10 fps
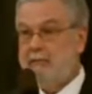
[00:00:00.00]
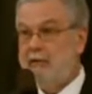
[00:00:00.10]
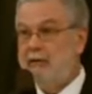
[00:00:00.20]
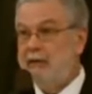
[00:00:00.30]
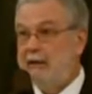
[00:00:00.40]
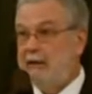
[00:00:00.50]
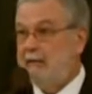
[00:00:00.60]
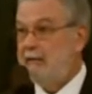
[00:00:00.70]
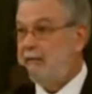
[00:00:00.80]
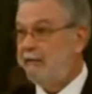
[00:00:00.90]

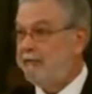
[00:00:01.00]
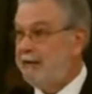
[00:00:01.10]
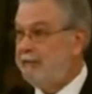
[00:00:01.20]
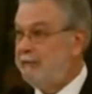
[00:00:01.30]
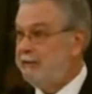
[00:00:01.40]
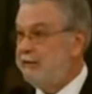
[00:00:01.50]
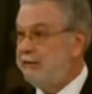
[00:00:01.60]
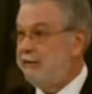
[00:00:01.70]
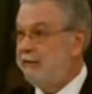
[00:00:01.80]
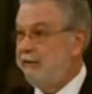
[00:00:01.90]
community, and my family
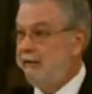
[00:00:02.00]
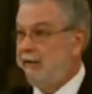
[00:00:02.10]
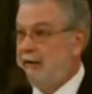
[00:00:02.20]
did,